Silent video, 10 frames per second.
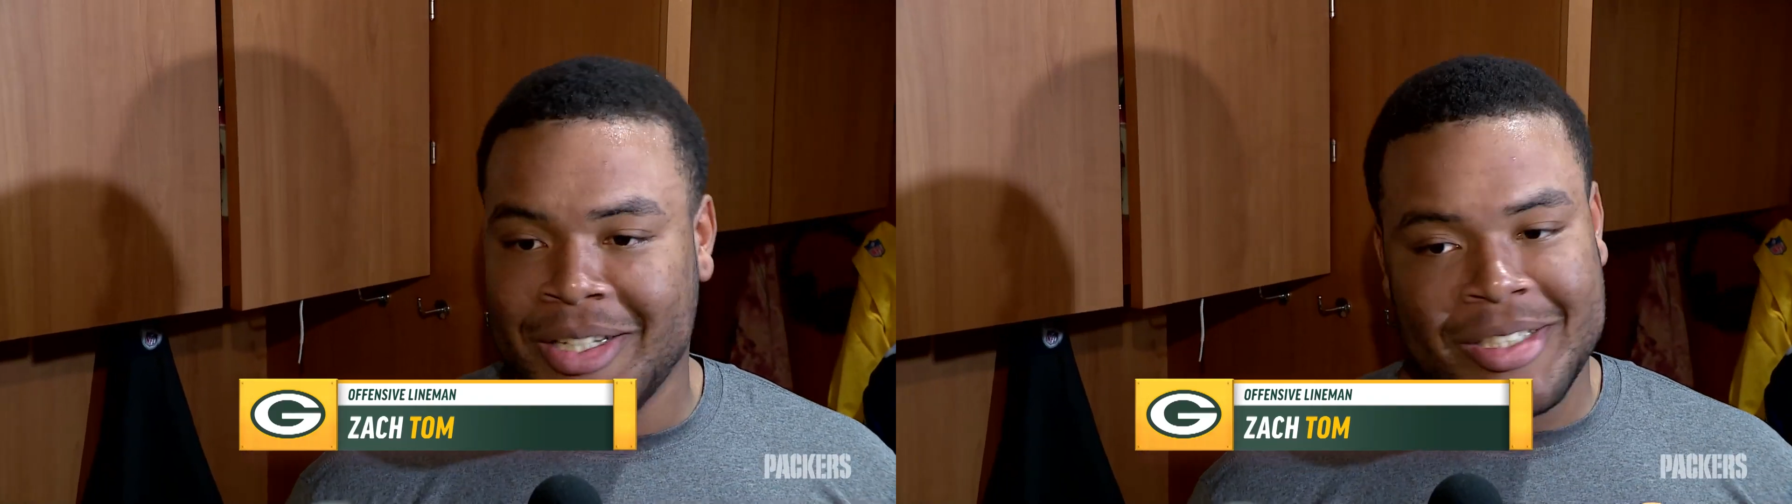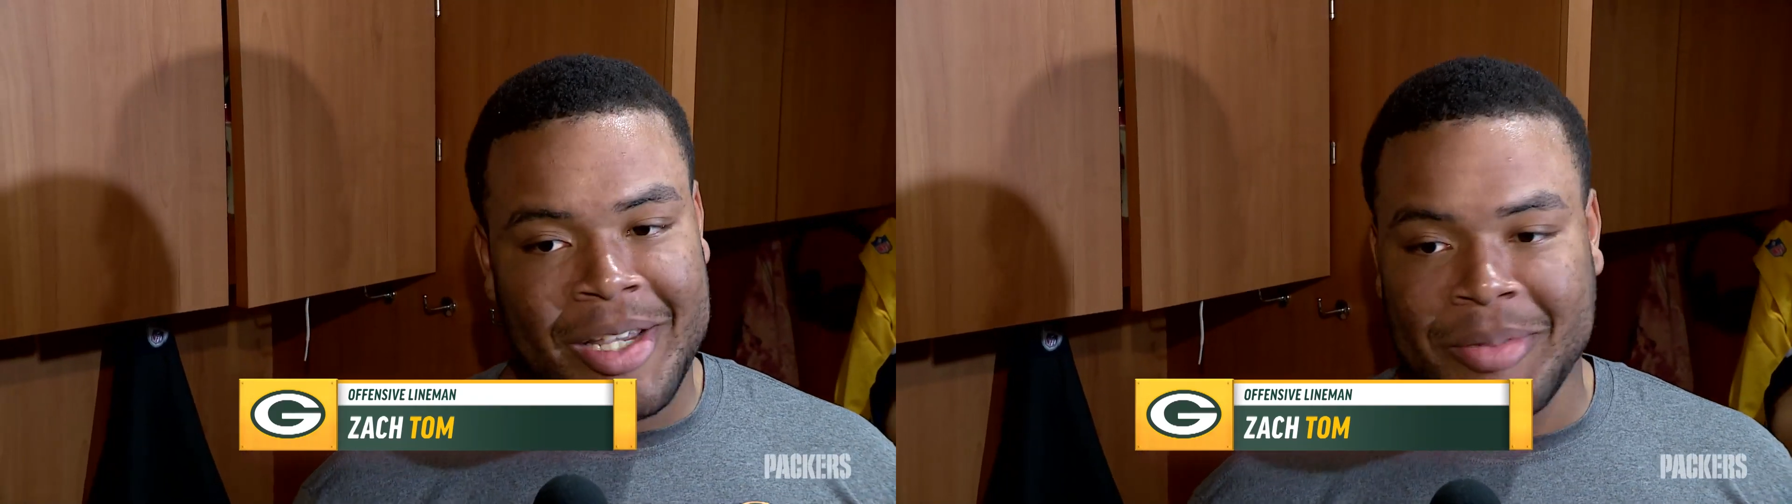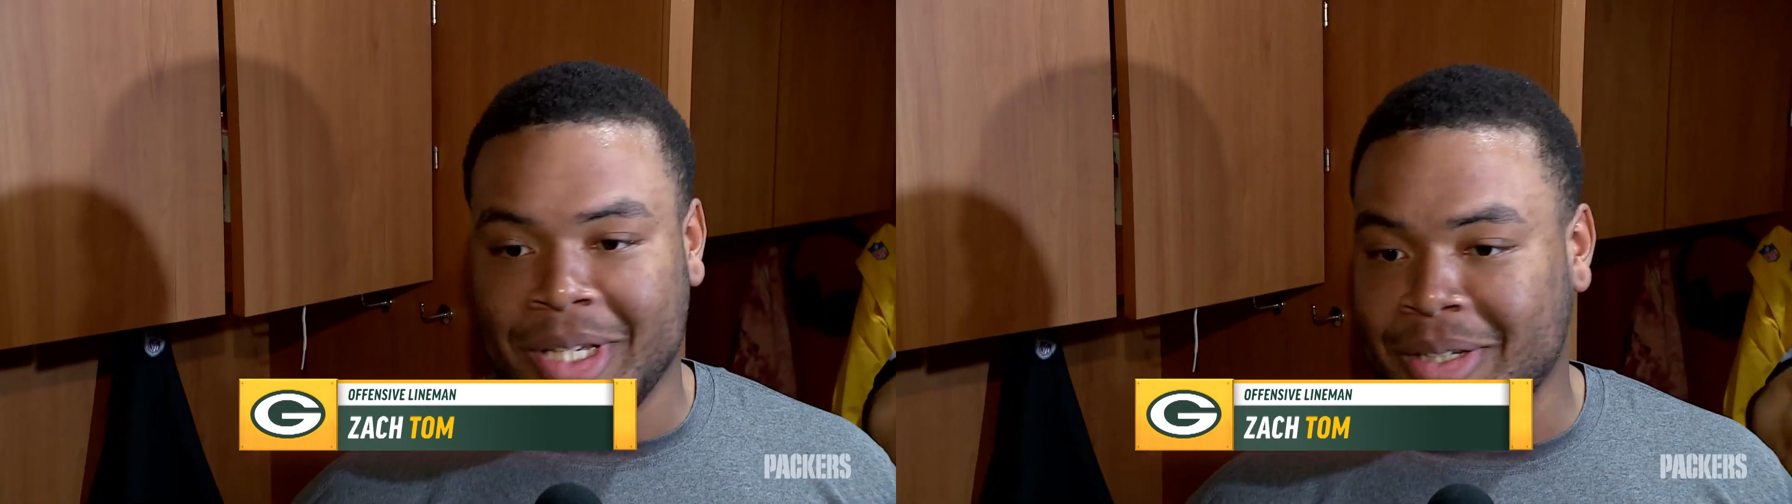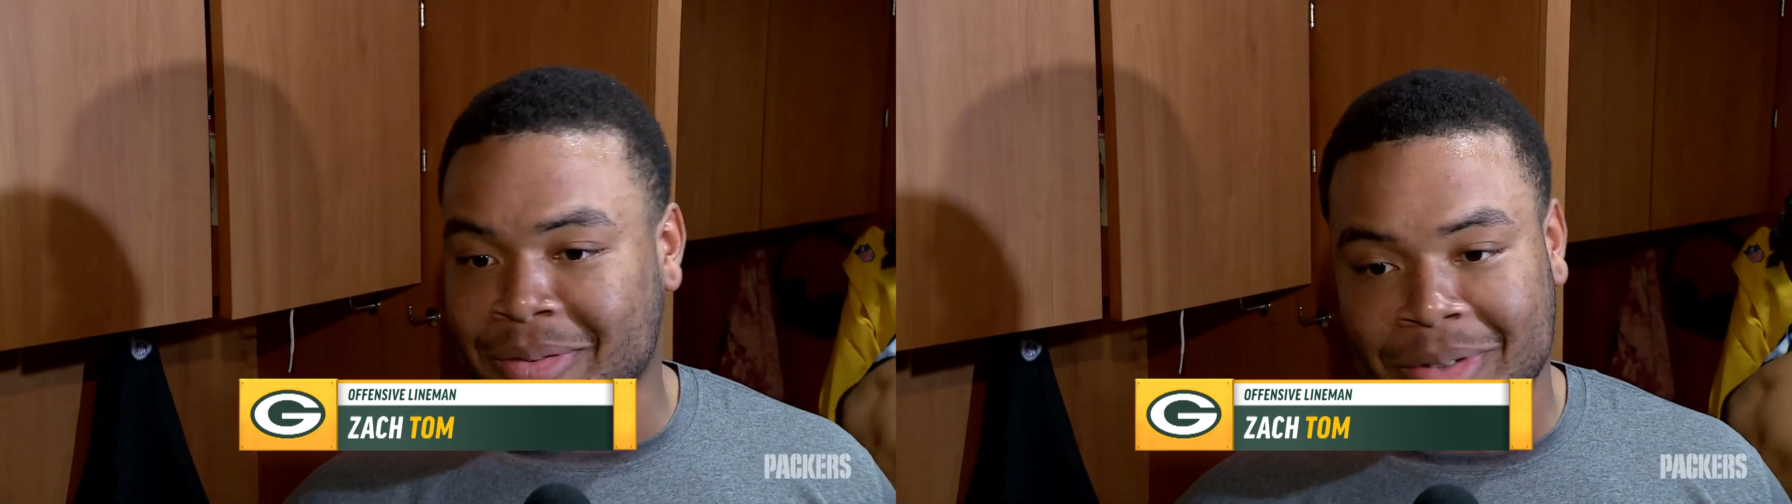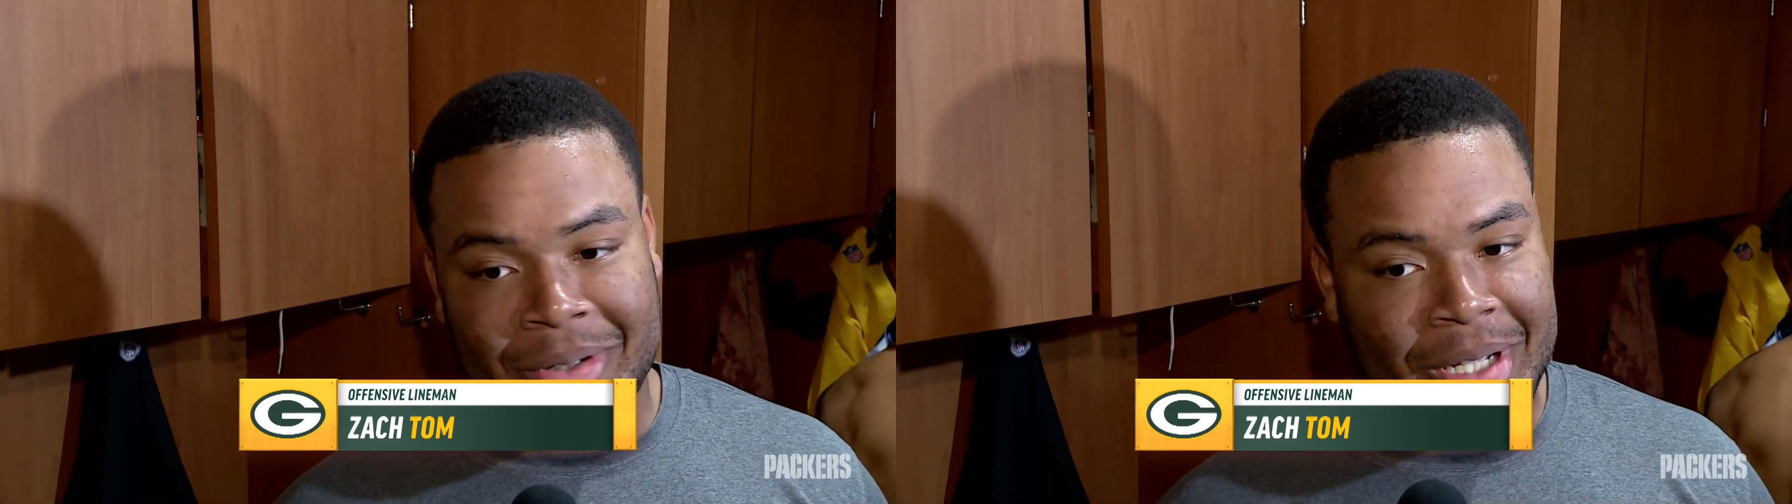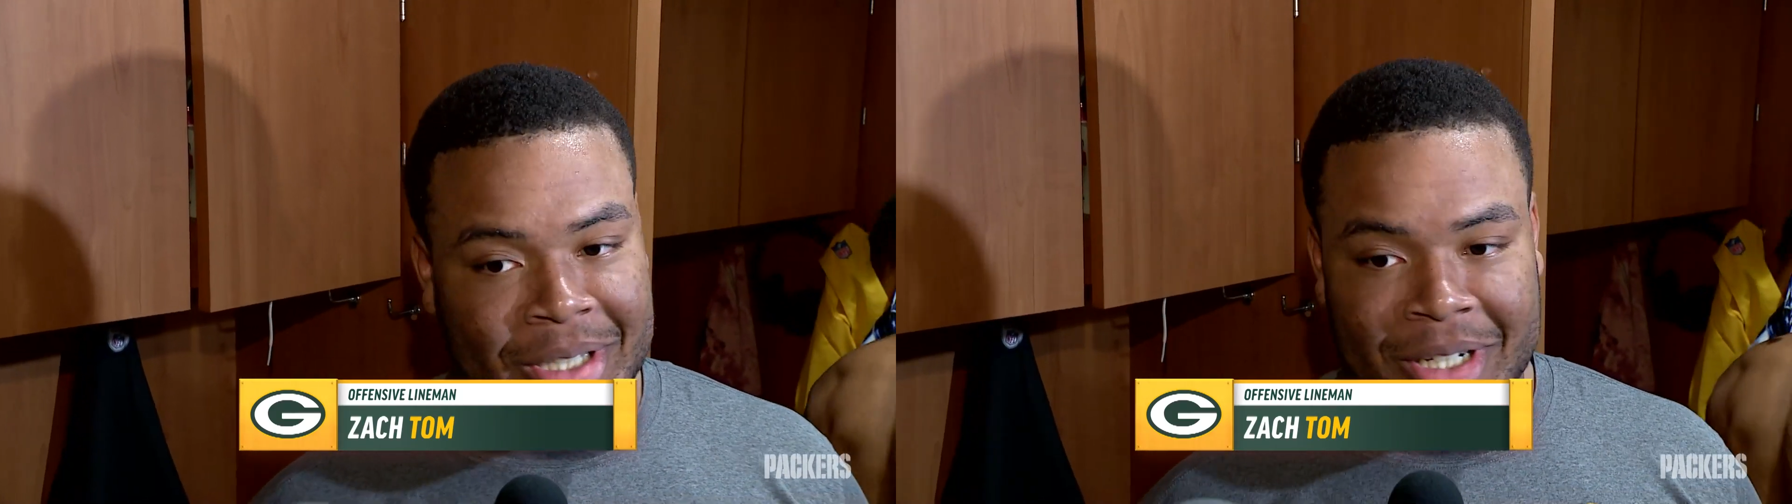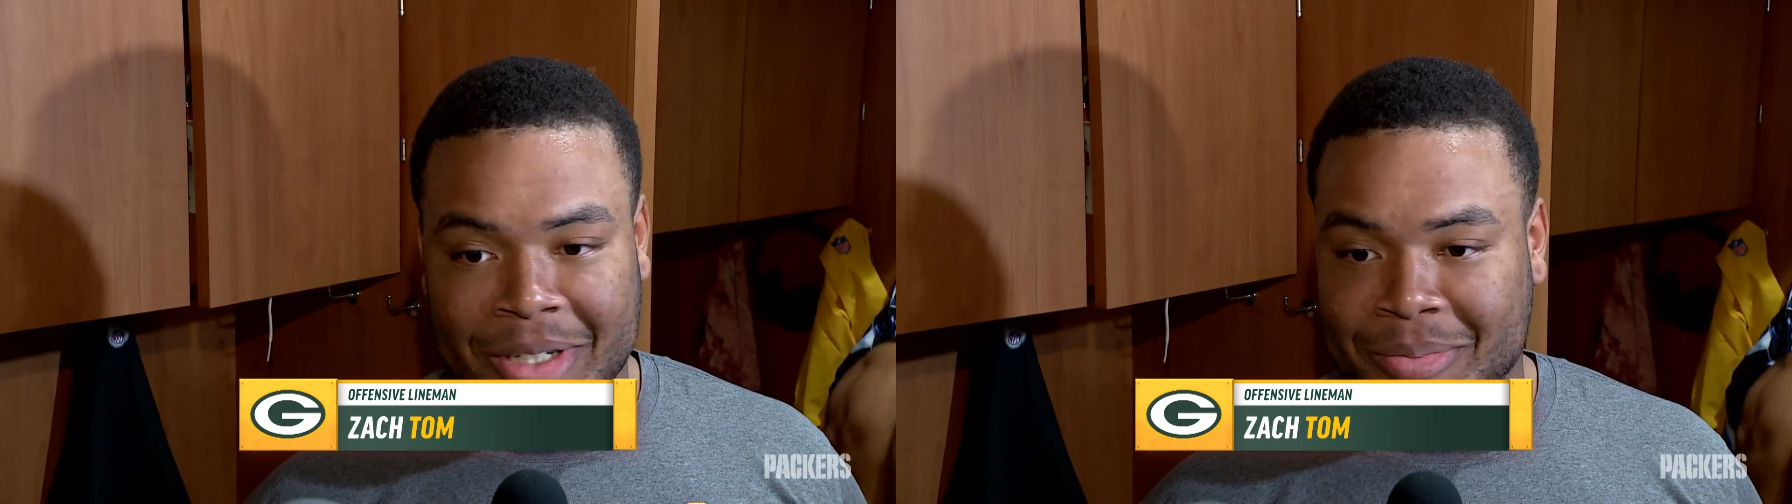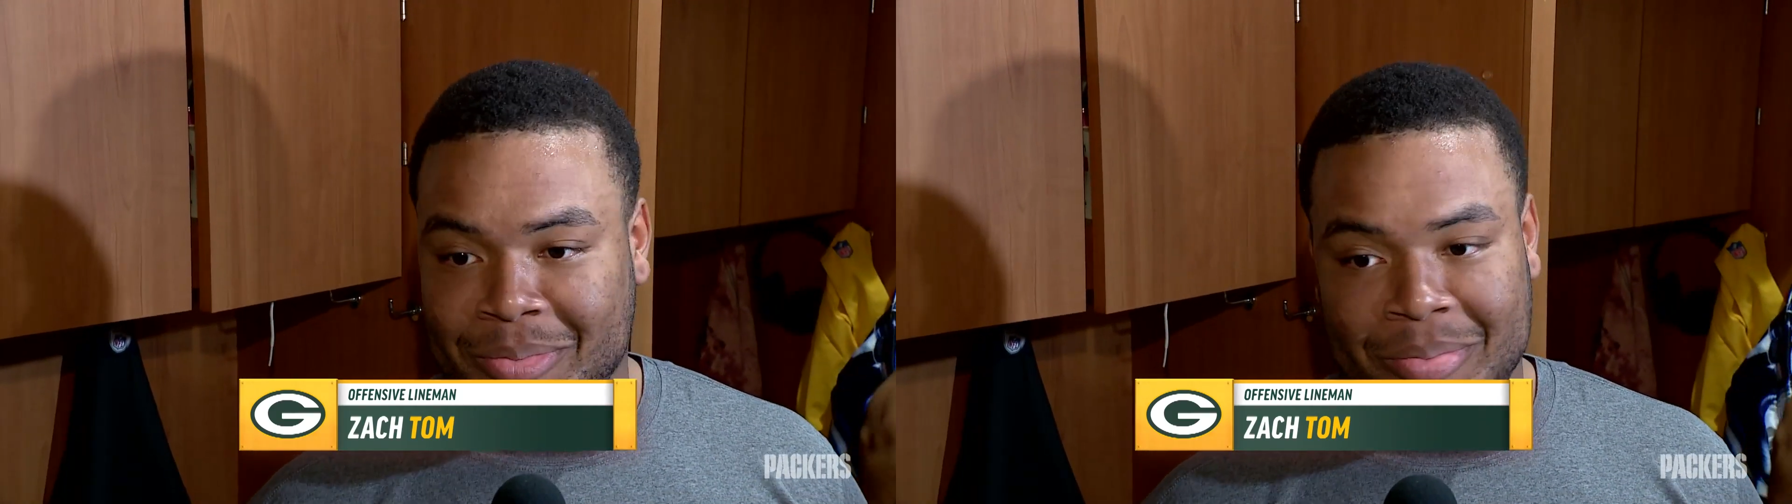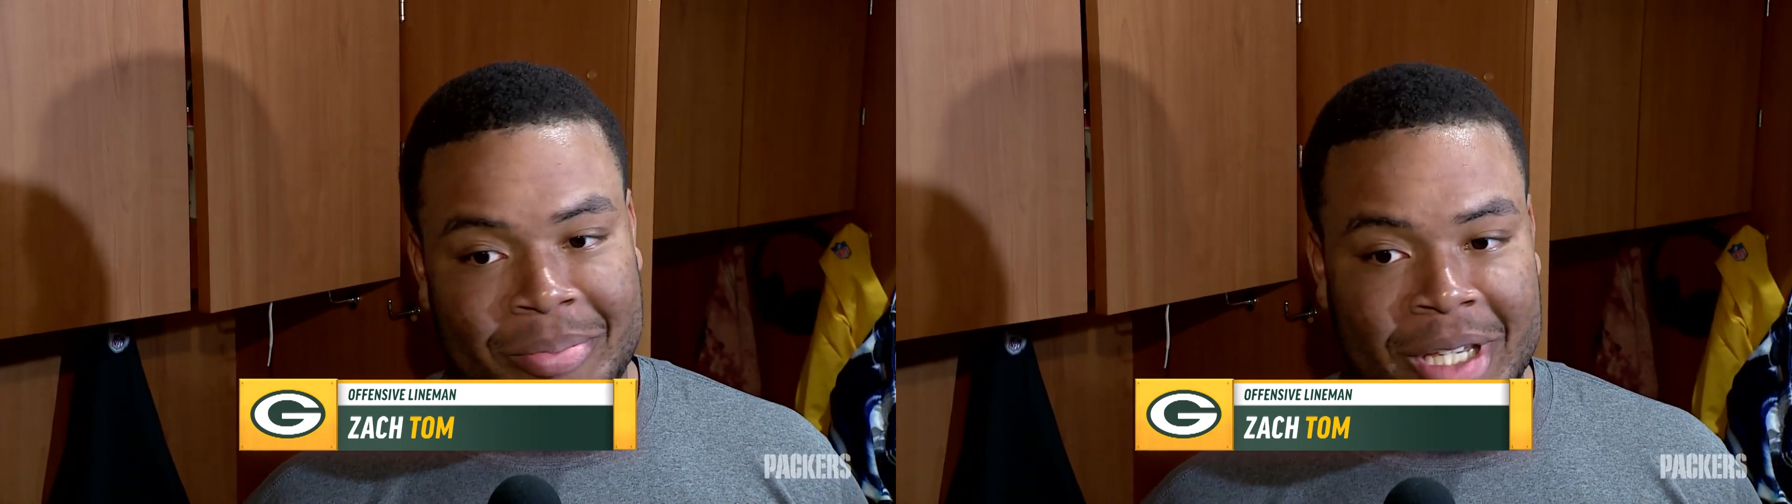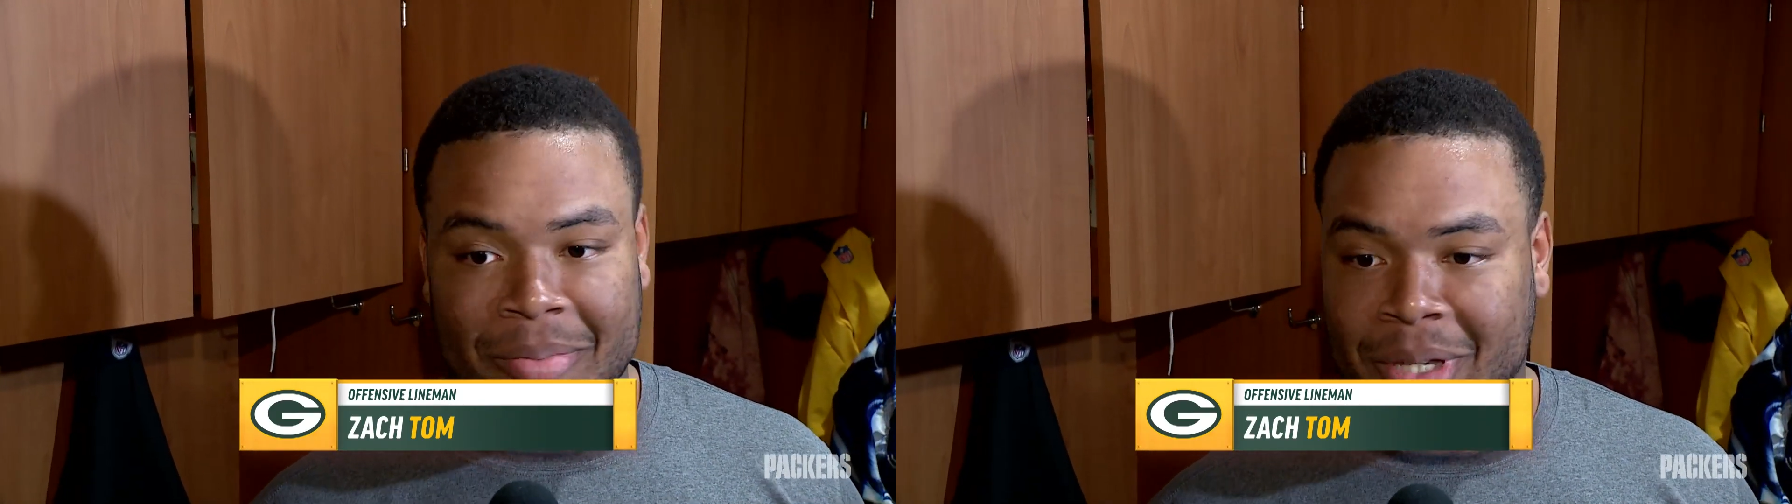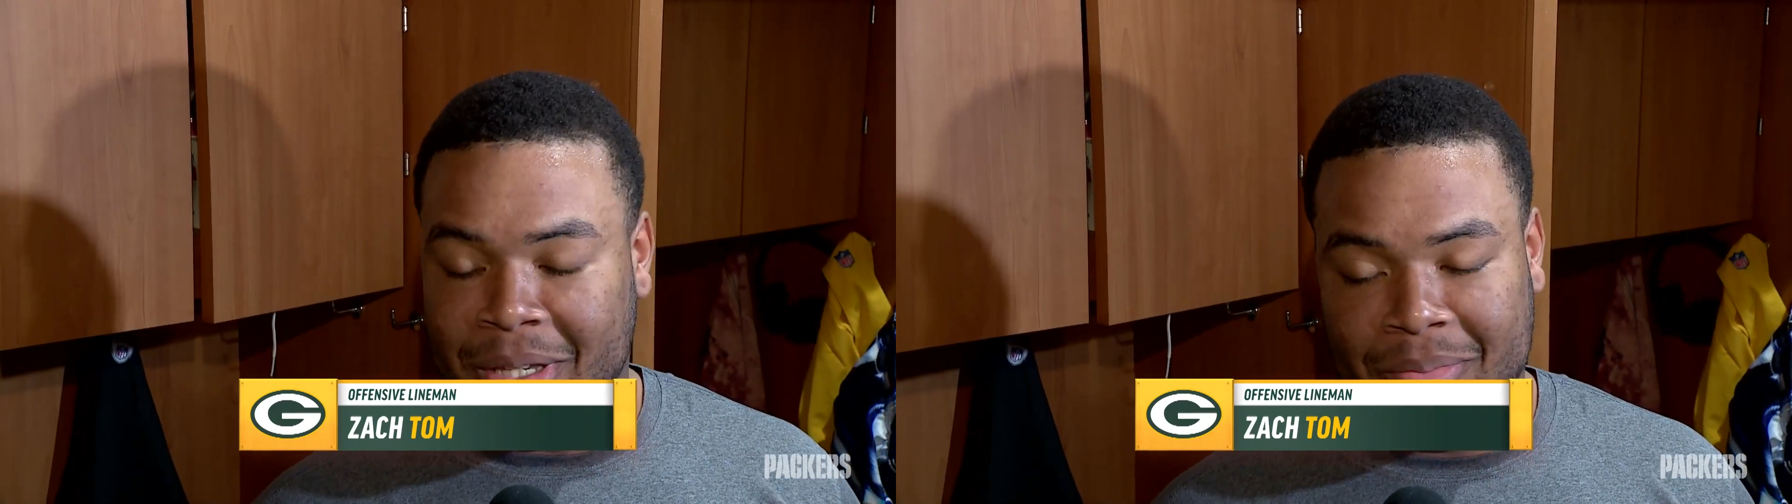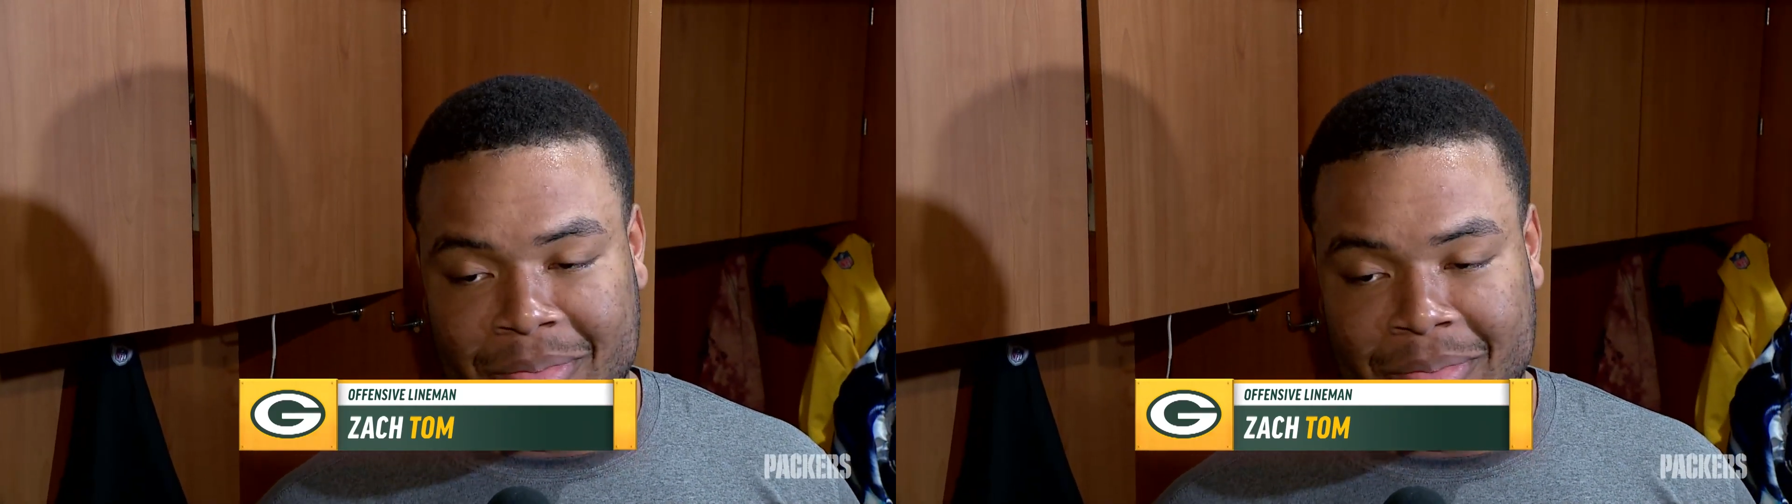same thing, going out there and being me.